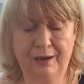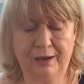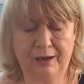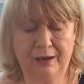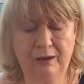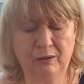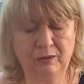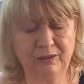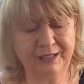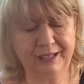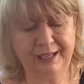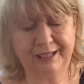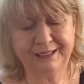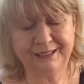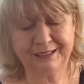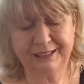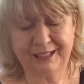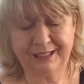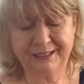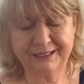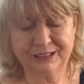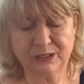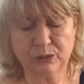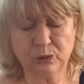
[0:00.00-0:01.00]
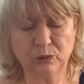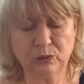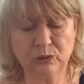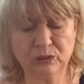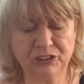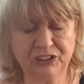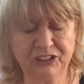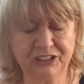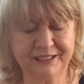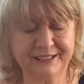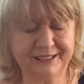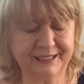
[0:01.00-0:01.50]
oh, it's
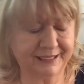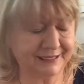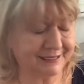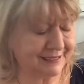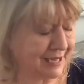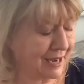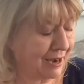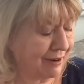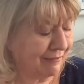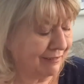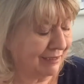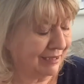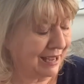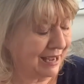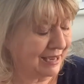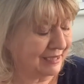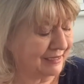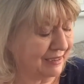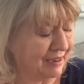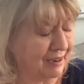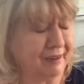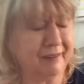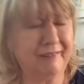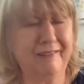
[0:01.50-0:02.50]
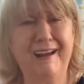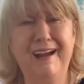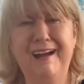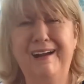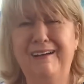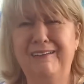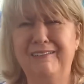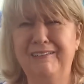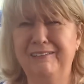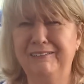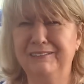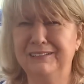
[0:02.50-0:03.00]
gorgeous, this Caroline
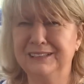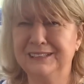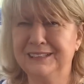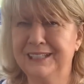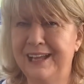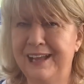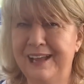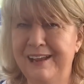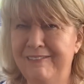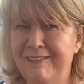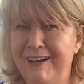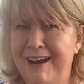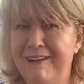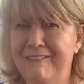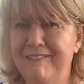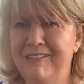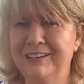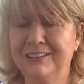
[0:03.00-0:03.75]
Herrera. Is it Herrera?